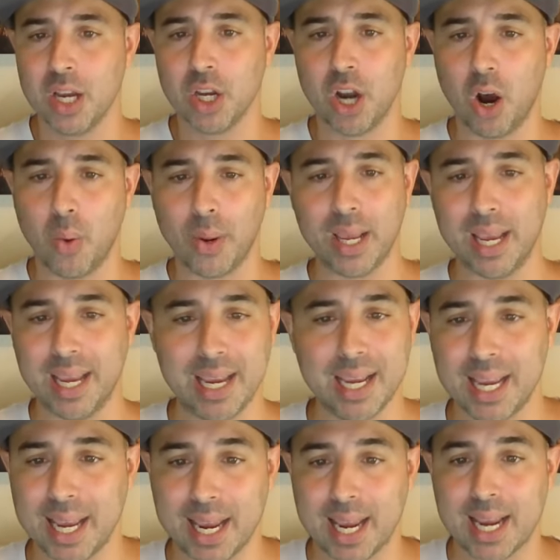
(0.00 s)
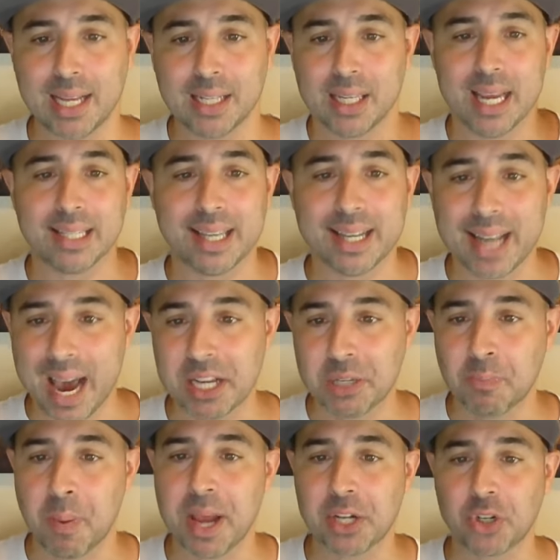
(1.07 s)
You know, he's a nice
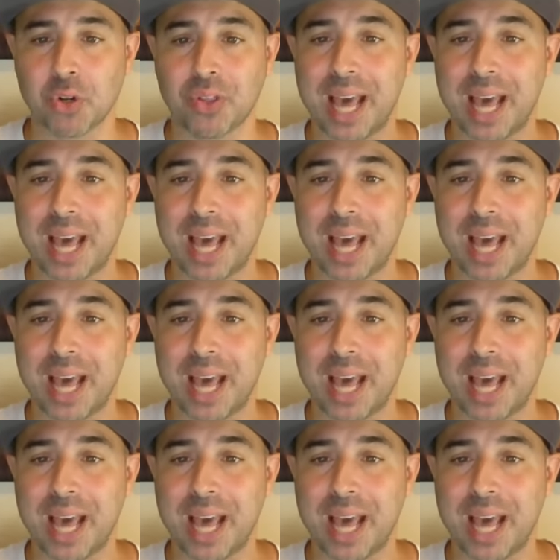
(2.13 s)
pitcher.